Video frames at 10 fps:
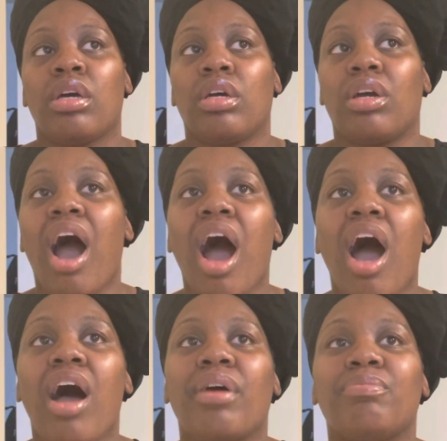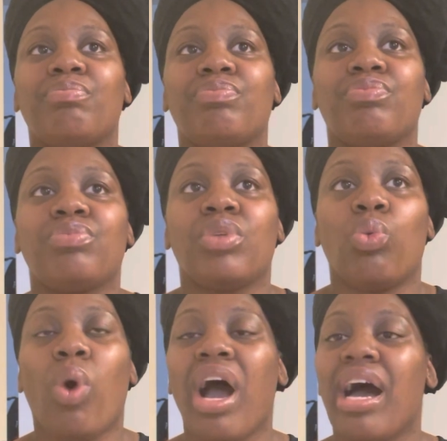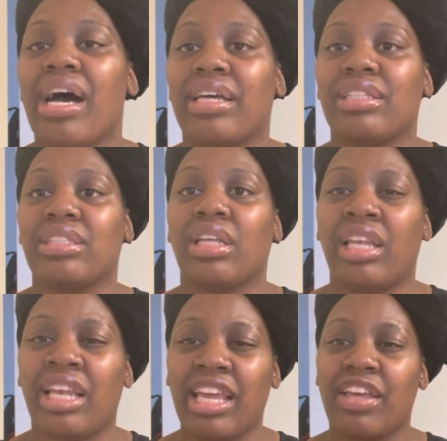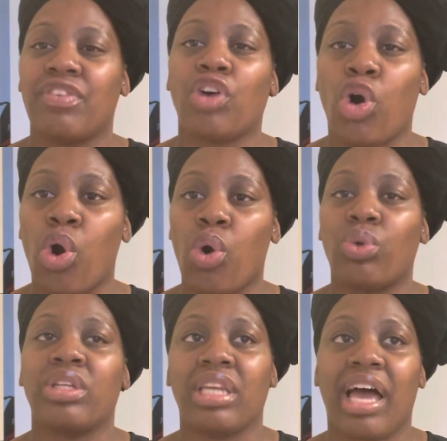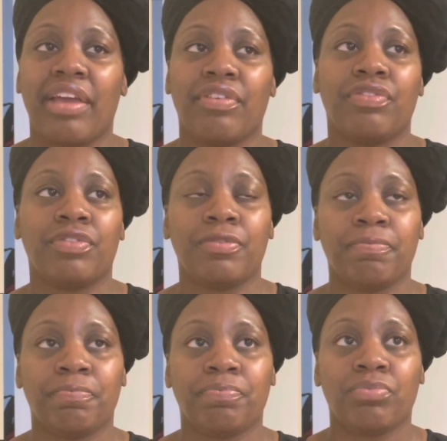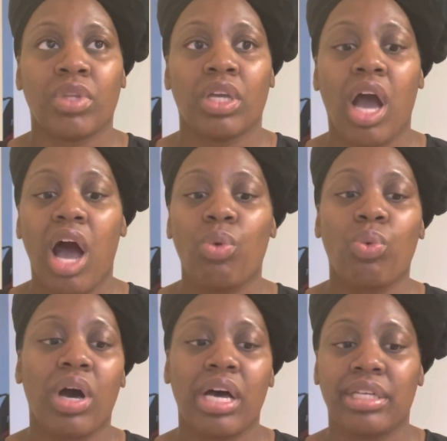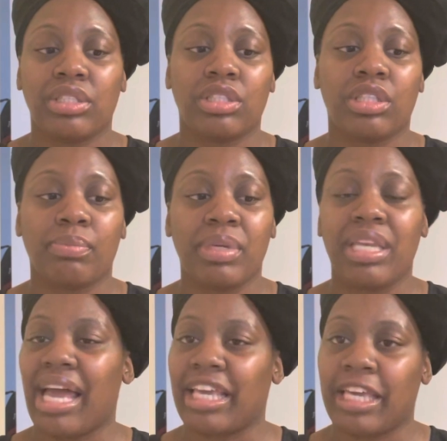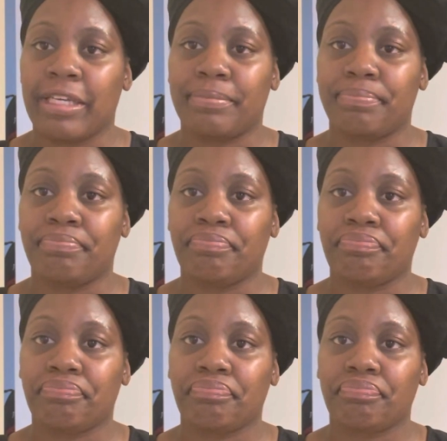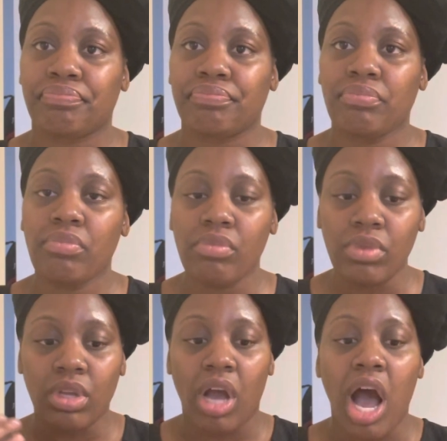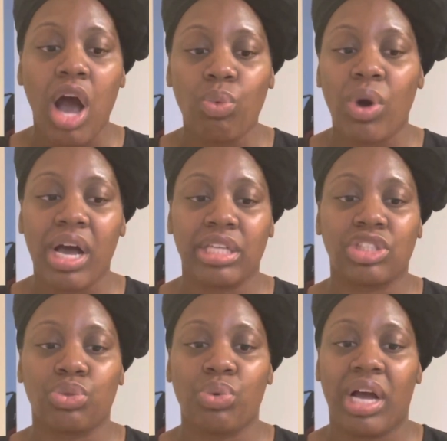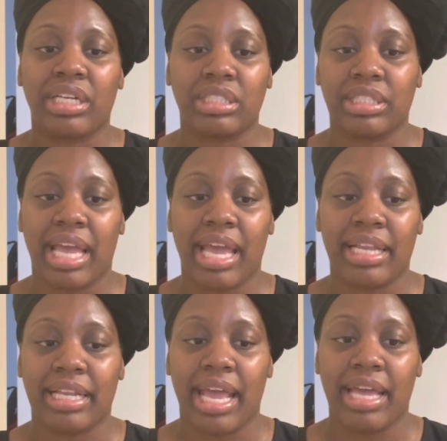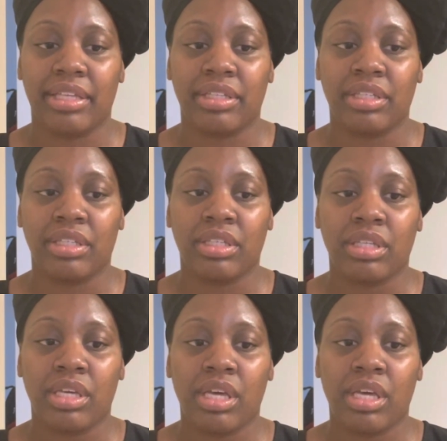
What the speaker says: God want us to live a holy life. God want us to be like him. God want us to understand that